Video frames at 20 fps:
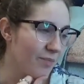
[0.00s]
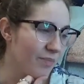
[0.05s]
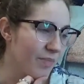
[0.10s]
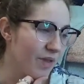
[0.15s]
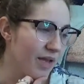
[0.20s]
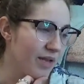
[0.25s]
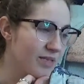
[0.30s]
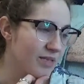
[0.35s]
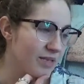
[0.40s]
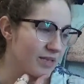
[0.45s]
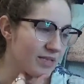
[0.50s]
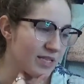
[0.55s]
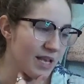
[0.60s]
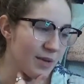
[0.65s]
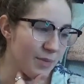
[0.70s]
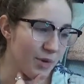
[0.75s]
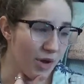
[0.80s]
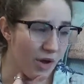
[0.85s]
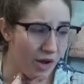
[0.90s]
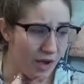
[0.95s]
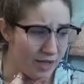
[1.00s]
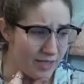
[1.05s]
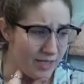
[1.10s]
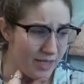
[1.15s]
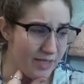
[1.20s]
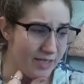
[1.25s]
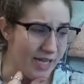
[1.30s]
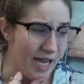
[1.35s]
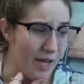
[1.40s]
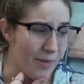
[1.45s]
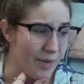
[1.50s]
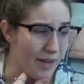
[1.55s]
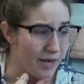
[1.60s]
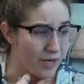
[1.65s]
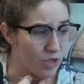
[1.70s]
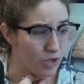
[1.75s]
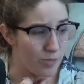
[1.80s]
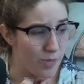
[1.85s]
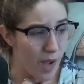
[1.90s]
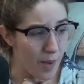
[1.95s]
It's the same cause as
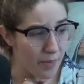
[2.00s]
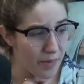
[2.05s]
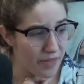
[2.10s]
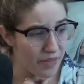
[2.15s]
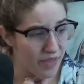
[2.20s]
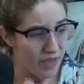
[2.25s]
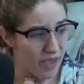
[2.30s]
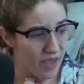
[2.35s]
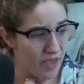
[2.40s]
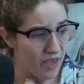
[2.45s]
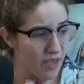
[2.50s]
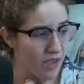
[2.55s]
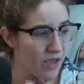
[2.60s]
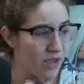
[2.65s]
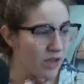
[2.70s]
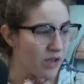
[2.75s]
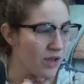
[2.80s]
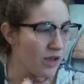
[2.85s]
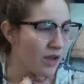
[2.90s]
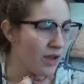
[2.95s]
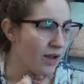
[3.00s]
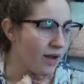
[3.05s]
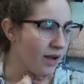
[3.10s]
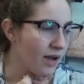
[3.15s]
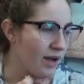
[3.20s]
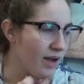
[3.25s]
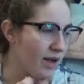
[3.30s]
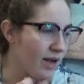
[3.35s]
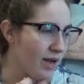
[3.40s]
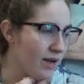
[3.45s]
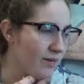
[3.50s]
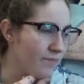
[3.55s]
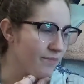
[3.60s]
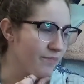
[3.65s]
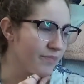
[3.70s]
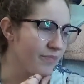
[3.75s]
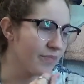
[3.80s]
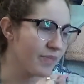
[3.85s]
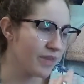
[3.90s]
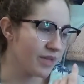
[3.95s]
diabetic dermopathy.
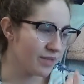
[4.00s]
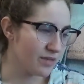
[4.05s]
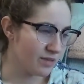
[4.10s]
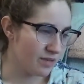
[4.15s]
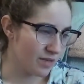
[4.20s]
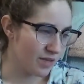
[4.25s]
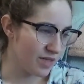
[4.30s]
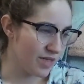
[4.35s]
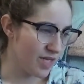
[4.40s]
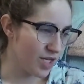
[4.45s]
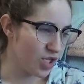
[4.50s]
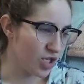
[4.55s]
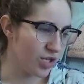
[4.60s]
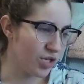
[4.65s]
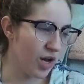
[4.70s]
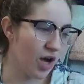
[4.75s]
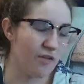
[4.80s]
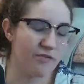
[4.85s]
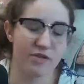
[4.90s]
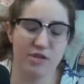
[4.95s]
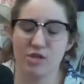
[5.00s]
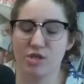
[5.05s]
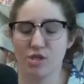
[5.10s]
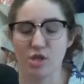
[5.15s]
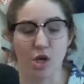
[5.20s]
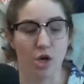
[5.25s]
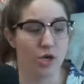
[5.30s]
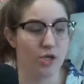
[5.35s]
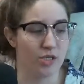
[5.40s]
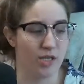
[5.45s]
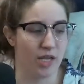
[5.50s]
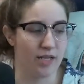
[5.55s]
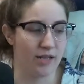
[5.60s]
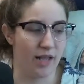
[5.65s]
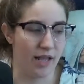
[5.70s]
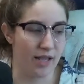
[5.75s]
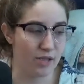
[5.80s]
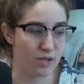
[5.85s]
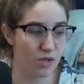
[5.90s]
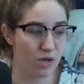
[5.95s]
This condition often starts as
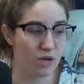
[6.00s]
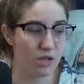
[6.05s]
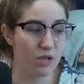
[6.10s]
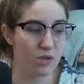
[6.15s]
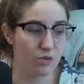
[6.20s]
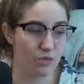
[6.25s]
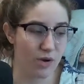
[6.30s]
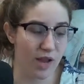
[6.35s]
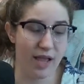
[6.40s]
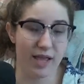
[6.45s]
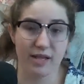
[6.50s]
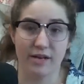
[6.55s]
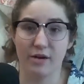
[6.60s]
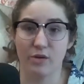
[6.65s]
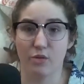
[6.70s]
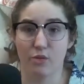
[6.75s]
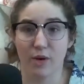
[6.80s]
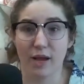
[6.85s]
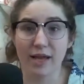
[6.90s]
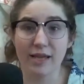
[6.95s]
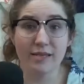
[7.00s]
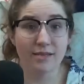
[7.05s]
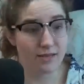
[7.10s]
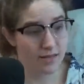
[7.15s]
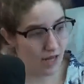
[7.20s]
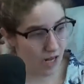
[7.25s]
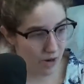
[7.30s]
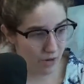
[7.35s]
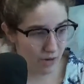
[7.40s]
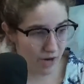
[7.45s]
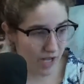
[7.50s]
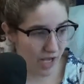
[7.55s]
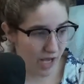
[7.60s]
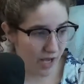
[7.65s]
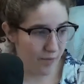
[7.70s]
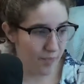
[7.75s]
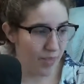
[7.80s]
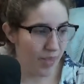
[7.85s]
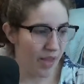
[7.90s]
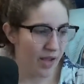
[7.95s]
a dull red raised
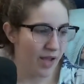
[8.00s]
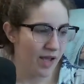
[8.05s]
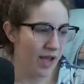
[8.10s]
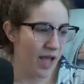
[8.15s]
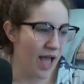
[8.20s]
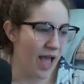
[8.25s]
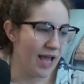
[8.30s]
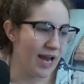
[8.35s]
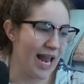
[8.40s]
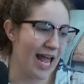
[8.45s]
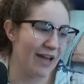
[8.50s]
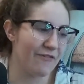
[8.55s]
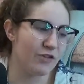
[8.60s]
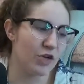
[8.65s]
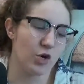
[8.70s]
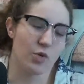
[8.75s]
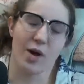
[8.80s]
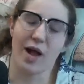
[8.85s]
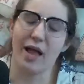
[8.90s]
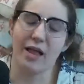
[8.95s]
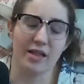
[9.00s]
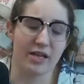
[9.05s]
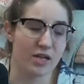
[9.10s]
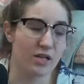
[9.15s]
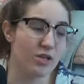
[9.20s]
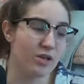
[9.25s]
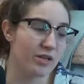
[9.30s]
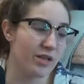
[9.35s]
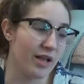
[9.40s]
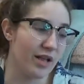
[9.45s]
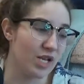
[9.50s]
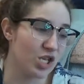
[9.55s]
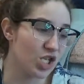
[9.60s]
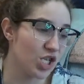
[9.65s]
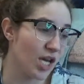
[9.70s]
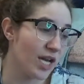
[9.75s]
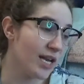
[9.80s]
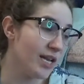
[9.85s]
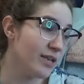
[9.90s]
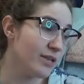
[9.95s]
area, and after a while it can look like a
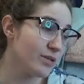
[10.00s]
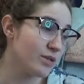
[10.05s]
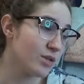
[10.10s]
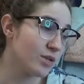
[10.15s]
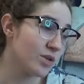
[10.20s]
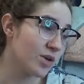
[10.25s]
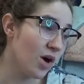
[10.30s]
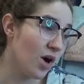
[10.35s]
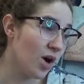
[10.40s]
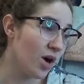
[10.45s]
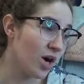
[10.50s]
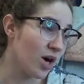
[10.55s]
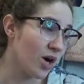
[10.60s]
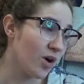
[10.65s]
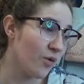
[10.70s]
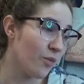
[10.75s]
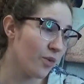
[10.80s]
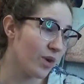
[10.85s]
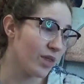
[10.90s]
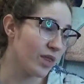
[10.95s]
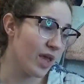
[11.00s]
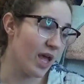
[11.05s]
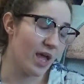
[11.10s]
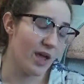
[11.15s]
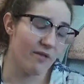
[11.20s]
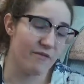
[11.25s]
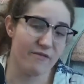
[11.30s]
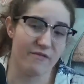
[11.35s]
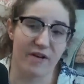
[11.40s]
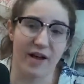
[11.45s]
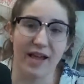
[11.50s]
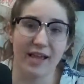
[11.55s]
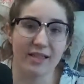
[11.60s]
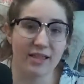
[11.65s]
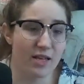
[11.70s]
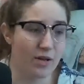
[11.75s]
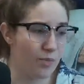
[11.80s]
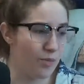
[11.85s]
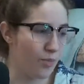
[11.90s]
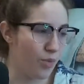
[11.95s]
shiny scar with a
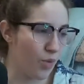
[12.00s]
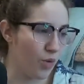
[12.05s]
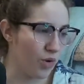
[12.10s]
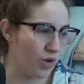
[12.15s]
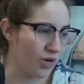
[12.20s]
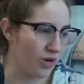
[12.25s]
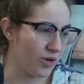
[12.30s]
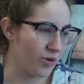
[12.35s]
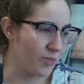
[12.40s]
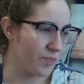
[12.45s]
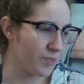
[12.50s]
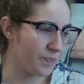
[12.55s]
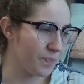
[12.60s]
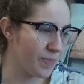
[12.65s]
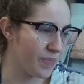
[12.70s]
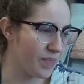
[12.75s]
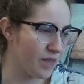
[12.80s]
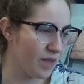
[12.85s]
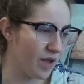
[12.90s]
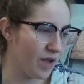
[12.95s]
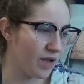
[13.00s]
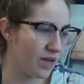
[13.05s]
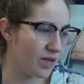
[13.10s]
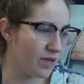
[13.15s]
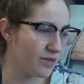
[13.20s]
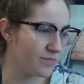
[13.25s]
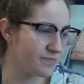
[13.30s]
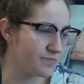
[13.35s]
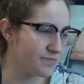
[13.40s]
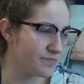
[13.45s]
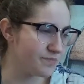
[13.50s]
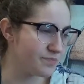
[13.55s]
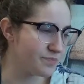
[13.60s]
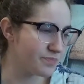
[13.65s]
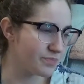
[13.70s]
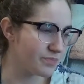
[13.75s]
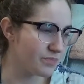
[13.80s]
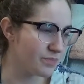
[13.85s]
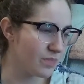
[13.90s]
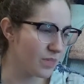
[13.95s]
violet border.
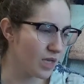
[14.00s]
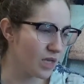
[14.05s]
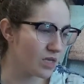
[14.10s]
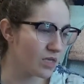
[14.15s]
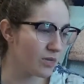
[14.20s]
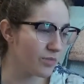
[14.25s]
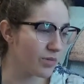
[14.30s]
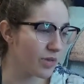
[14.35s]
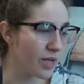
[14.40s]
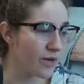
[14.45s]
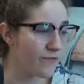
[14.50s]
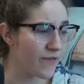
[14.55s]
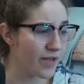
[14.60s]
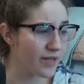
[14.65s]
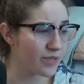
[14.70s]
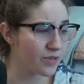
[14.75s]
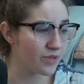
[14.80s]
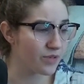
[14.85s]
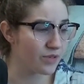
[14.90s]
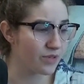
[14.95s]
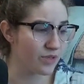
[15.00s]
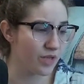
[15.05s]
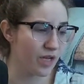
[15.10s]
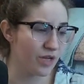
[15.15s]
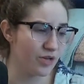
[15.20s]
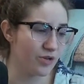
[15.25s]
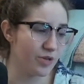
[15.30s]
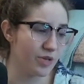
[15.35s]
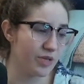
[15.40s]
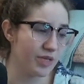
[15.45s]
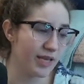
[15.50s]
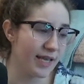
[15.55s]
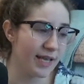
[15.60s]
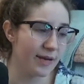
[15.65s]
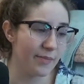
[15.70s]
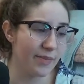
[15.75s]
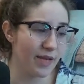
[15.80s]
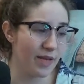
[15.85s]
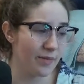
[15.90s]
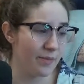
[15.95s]
The blood vessels under the
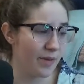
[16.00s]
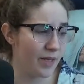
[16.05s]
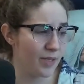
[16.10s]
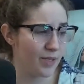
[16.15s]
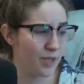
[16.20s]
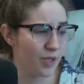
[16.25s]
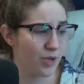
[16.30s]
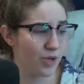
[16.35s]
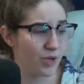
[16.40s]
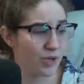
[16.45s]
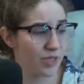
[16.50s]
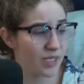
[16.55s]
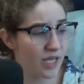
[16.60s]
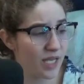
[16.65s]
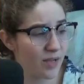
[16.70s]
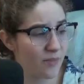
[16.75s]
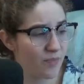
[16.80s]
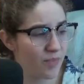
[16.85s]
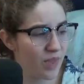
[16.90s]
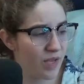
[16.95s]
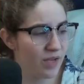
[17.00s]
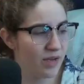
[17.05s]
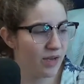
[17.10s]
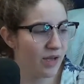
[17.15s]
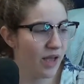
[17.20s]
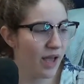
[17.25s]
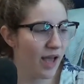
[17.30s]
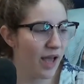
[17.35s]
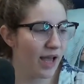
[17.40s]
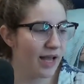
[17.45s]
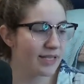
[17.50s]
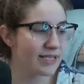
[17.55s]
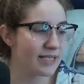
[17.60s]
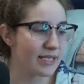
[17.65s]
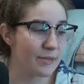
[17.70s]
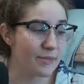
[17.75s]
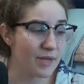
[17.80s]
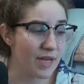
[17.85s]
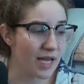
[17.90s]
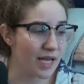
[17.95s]
skin become easier to see, and
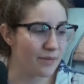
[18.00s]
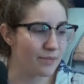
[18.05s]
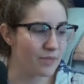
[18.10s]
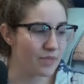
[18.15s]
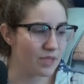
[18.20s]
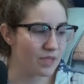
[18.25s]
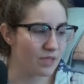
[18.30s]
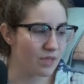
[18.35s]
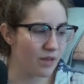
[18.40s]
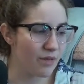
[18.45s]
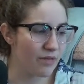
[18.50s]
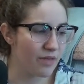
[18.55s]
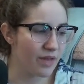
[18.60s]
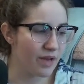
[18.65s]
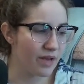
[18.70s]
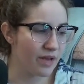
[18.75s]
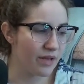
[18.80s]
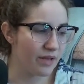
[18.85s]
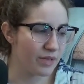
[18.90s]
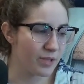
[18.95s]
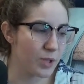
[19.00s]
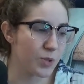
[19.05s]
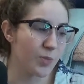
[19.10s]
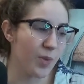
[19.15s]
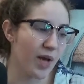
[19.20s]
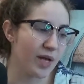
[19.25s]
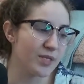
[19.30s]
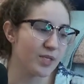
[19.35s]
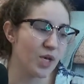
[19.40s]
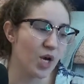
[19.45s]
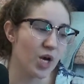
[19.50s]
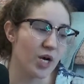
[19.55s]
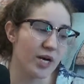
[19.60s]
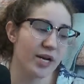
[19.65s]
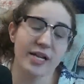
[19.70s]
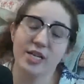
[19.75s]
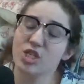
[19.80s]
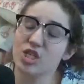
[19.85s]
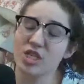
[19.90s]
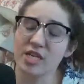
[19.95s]
sometimes the spots are
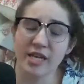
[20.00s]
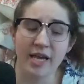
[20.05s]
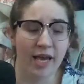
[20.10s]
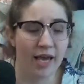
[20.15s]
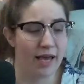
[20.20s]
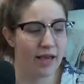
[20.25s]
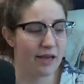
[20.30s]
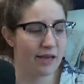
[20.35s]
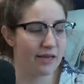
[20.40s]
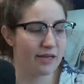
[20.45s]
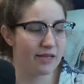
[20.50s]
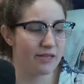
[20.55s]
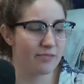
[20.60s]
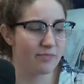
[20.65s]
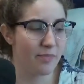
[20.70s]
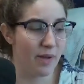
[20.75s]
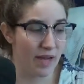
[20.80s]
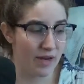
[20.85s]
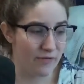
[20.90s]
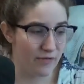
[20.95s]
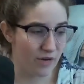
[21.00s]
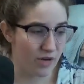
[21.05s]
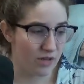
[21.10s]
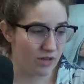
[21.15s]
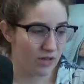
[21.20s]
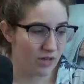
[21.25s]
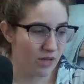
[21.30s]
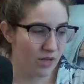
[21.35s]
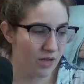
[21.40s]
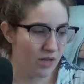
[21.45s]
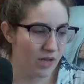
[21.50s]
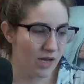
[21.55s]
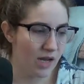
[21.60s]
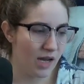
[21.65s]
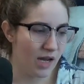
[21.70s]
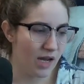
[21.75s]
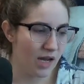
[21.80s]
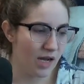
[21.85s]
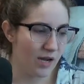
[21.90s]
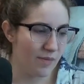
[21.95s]
itchy and painful.
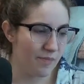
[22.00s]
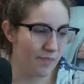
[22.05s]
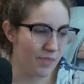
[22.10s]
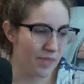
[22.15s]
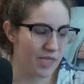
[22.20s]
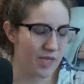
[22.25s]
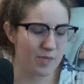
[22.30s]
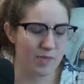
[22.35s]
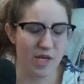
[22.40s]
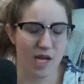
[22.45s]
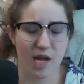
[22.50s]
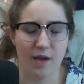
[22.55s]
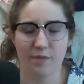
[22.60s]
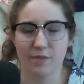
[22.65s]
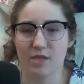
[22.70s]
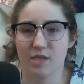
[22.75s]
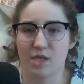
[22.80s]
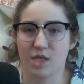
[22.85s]
Sometimes the